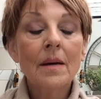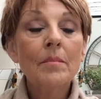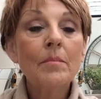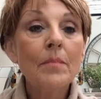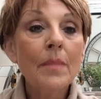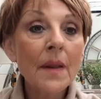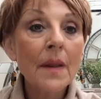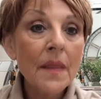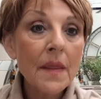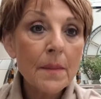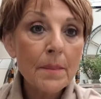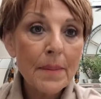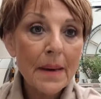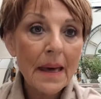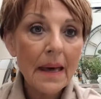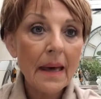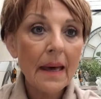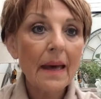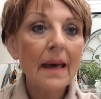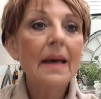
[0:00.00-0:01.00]
Mother
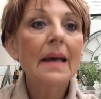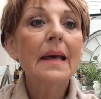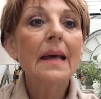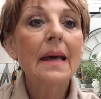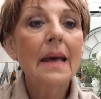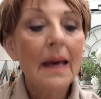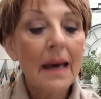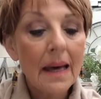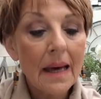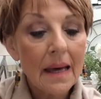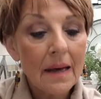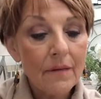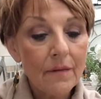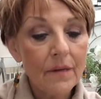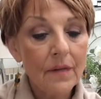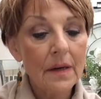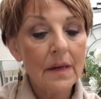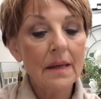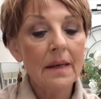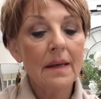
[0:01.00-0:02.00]
Bear
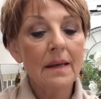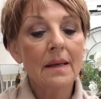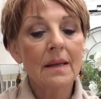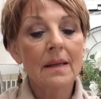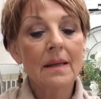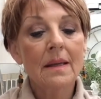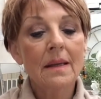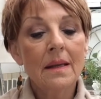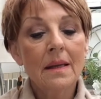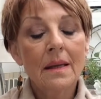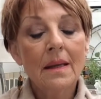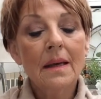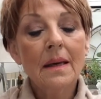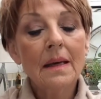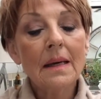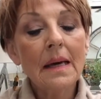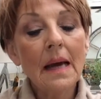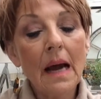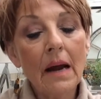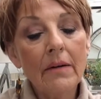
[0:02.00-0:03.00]
carefully
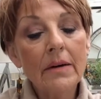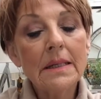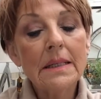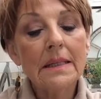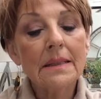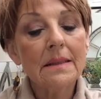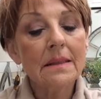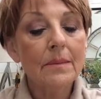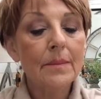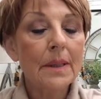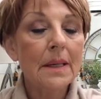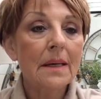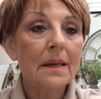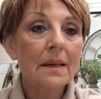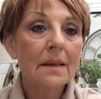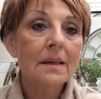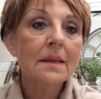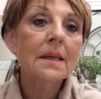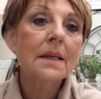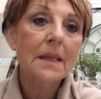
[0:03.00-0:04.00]
carried Little Bear
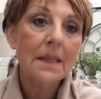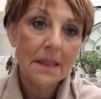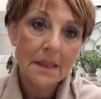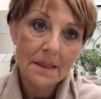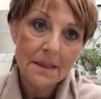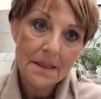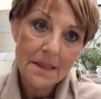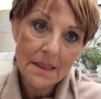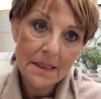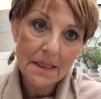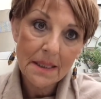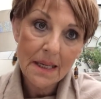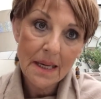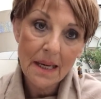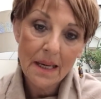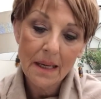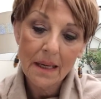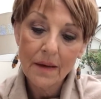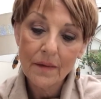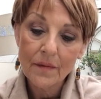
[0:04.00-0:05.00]
into the
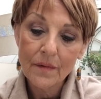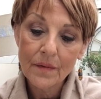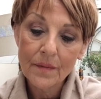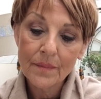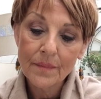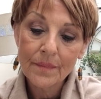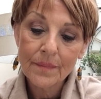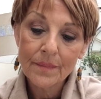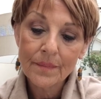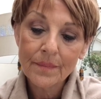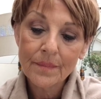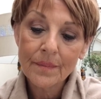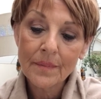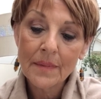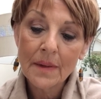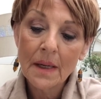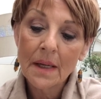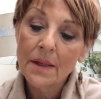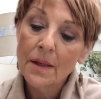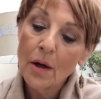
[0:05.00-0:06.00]
cave,
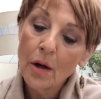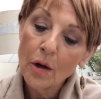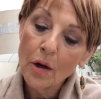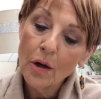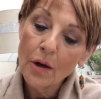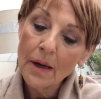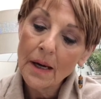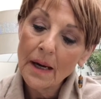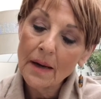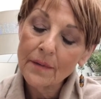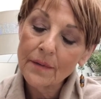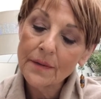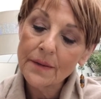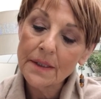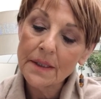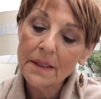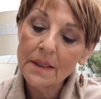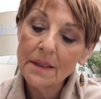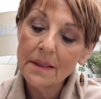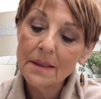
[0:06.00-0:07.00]
and not long
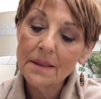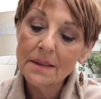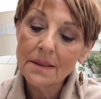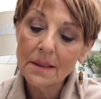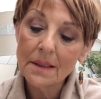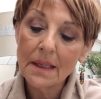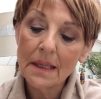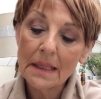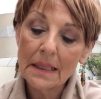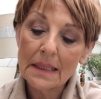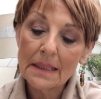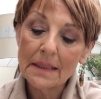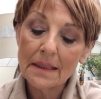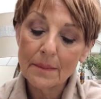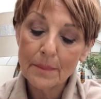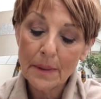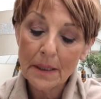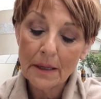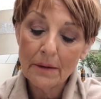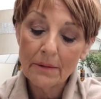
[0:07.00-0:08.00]
after tucking
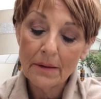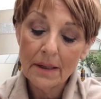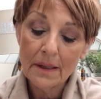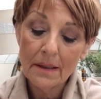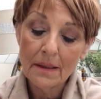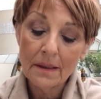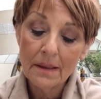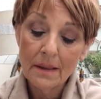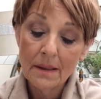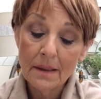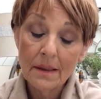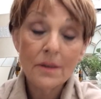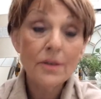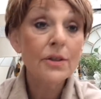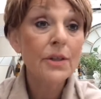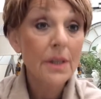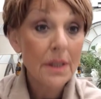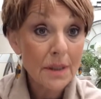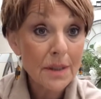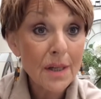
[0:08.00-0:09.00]
Little Bear in,
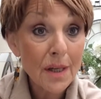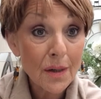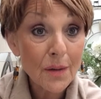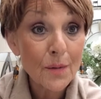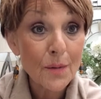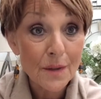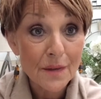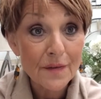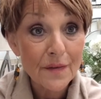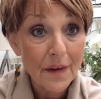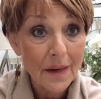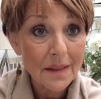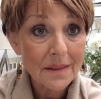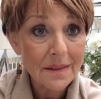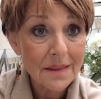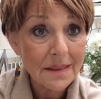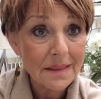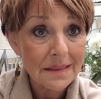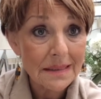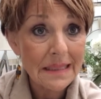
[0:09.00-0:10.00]
she too was
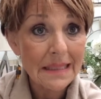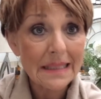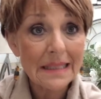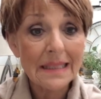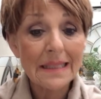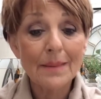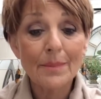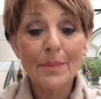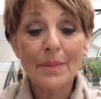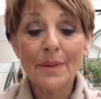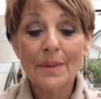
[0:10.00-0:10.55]
fast asleep.